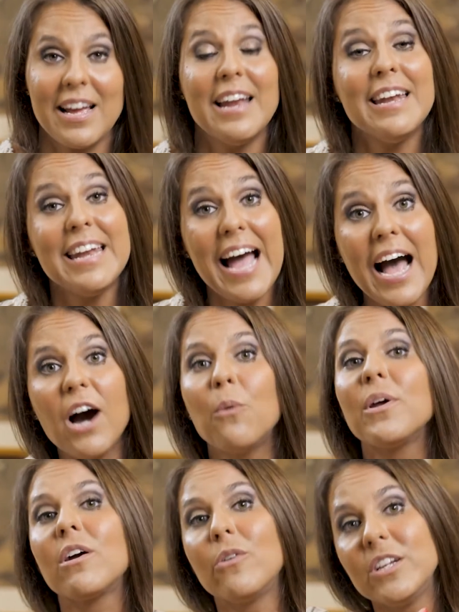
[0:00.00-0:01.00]
and now
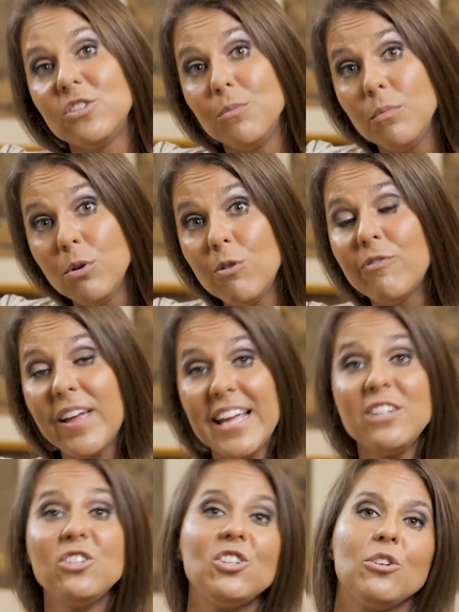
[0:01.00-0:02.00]
we are going to move
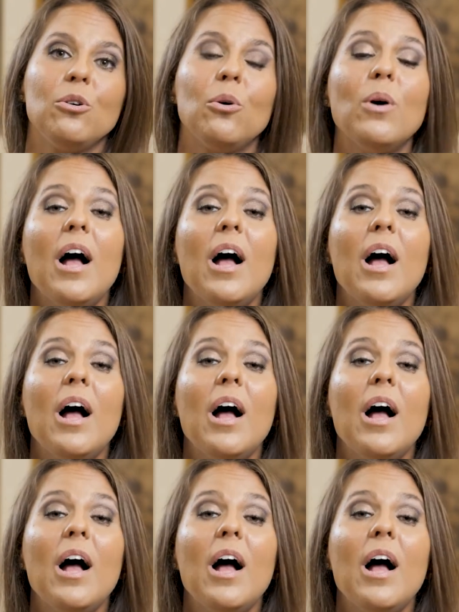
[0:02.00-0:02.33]
into